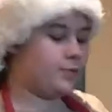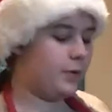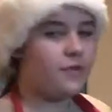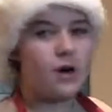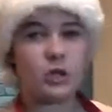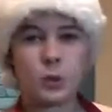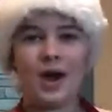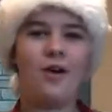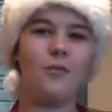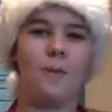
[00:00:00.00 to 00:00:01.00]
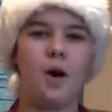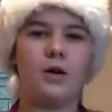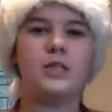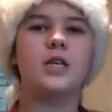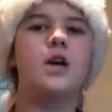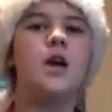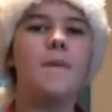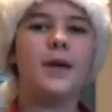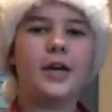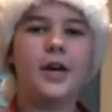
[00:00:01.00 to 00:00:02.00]
We've got a 12 box
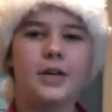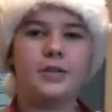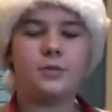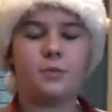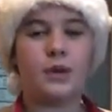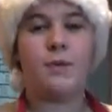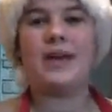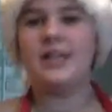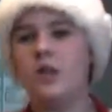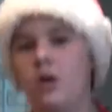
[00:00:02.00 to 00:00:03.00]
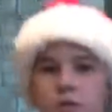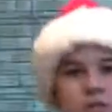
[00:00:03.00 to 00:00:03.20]
because we're making lots of